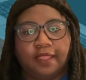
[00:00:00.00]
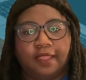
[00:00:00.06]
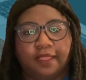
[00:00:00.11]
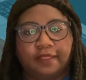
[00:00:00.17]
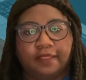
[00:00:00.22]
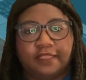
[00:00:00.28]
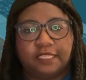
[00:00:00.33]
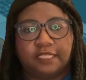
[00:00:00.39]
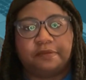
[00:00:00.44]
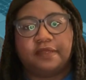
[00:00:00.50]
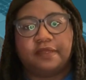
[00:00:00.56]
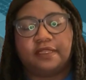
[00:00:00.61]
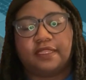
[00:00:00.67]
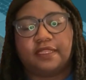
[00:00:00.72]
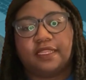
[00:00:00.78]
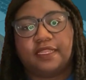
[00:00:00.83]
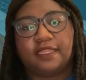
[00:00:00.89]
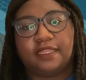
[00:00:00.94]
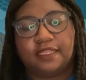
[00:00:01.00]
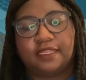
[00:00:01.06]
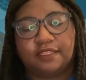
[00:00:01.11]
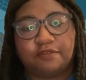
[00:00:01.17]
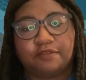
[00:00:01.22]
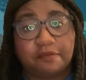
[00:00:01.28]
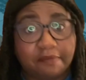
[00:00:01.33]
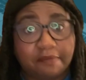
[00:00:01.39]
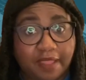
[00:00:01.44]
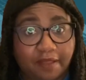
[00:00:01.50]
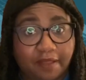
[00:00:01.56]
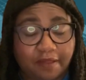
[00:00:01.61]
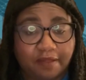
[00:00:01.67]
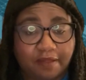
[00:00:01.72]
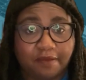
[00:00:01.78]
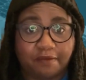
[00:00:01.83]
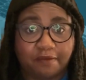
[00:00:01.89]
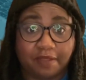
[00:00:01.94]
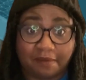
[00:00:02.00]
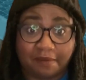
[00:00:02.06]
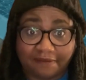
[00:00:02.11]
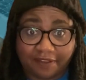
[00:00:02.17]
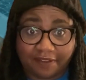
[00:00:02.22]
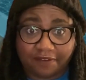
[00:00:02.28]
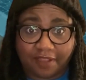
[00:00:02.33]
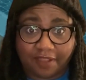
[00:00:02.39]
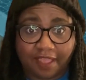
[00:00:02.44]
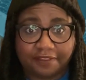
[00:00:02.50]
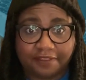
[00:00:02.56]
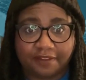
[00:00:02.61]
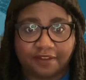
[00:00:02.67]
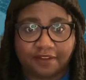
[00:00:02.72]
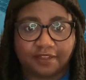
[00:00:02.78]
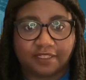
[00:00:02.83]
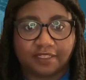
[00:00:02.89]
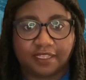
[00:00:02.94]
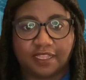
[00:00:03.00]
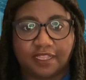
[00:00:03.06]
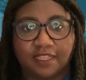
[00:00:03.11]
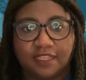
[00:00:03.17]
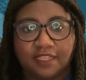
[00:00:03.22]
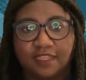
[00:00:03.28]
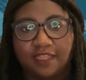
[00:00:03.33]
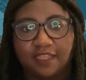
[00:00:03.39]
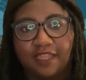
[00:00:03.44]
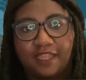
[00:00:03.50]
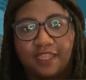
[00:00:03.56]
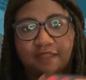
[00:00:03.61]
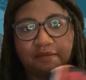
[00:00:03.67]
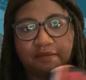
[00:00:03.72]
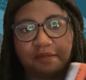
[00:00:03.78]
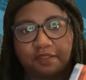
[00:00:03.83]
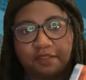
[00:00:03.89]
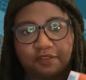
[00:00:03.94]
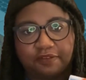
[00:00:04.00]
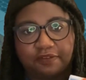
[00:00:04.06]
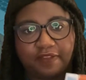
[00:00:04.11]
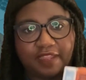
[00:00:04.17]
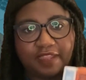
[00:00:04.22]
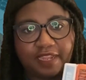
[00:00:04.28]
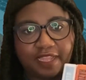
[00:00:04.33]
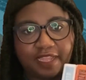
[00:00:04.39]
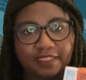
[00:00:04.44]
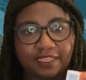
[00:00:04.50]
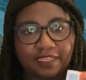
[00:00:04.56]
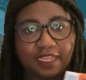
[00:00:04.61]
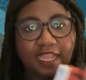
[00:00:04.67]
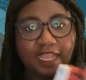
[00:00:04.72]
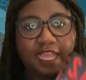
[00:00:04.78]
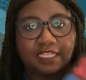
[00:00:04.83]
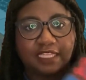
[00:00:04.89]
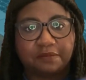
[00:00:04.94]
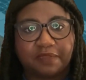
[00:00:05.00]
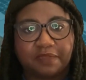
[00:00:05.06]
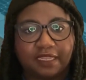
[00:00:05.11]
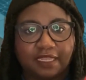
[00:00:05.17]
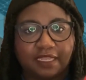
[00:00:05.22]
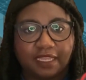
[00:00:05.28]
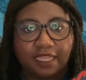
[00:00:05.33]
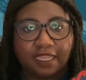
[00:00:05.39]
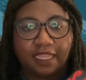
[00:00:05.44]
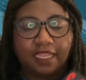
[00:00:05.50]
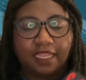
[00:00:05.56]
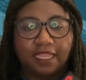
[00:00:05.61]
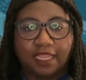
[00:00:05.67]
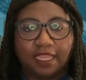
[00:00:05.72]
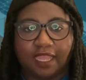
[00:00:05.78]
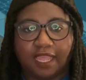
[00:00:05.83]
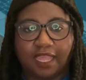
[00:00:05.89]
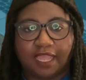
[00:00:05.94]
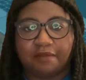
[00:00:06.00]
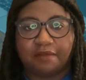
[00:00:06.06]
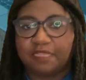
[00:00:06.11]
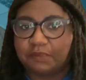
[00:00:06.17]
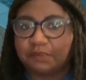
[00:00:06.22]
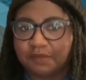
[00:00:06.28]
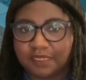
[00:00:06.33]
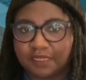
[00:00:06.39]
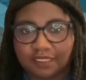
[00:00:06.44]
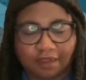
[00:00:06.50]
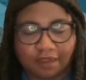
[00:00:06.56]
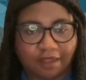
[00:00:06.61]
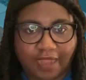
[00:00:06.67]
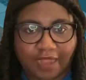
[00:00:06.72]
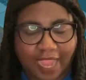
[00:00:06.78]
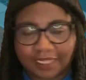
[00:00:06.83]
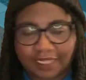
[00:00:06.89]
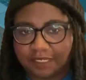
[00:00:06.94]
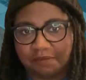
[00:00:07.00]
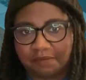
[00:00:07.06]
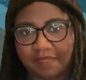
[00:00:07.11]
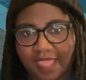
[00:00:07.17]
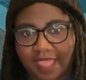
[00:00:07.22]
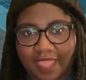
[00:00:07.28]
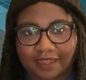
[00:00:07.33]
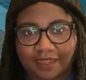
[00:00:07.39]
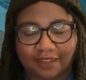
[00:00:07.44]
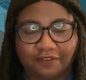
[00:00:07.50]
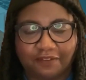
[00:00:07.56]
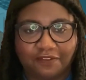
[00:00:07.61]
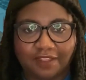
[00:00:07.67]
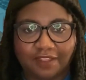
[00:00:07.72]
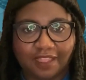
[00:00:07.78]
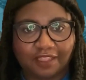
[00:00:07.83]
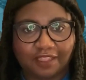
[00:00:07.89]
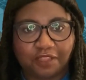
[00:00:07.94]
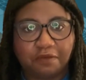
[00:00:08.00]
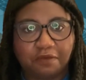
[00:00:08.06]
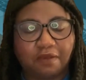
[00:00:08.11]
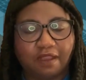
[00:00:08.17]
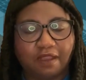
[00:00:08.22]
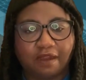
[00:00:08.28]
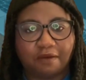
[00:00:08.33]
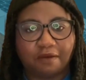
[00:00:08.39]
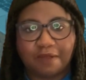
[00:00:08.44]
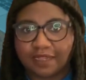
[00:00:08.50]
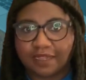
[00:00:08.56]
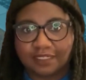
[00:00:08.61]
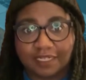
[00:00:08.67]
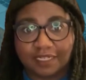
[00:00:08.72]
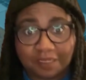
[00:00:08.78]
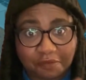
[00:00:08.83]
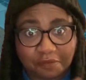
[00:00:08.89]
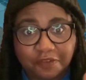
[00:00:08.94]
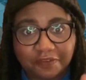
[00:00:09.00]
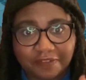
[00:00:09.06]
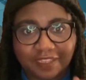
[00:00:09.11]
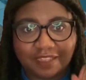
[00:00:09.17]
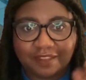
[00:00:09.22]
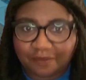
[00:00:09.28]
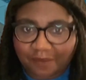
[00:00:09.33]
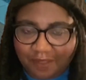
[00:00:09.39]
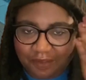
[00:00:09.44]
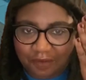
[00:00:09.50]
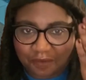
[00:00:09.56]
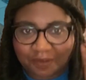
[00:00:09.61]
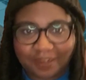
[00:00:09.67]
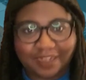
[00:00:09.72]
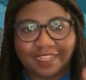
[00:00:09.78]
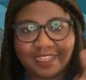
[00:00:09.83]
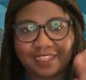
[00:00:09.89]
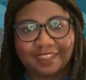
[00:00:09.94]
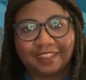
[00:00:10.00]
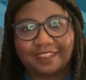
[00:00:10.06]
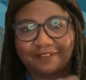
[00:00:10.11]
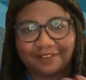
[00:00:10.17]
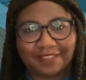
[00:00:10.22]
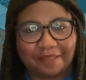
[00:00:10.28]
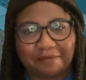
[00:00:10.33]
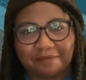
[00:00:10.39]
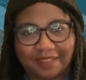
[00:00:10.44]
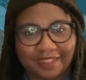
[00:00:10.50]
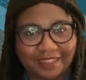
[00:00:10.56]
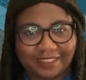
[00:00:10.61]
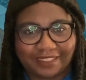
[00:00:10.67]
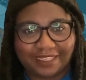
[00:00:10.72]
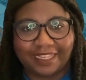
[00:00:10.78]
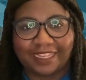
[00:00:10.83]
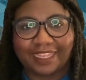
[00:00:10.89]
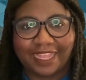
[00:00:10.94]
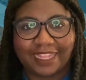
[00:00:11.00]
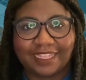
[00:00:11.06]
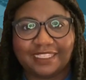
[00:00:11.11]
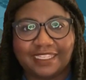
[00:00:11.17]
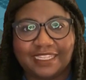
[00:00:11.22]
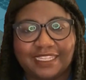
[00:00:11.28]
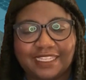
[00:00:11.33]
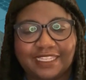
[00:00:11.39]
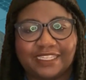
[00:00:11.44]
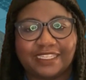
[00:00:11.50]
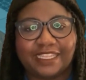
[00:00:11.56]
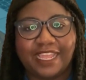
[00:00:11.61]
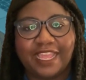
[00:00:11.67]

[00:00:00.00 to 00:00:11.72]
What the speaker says: This book is written by one of my favorite authors. I'm a huge fan of S.A. Cosby. His books are action-packed. You feel like you are watching a movie while you're reading, if that makes any kind of sense.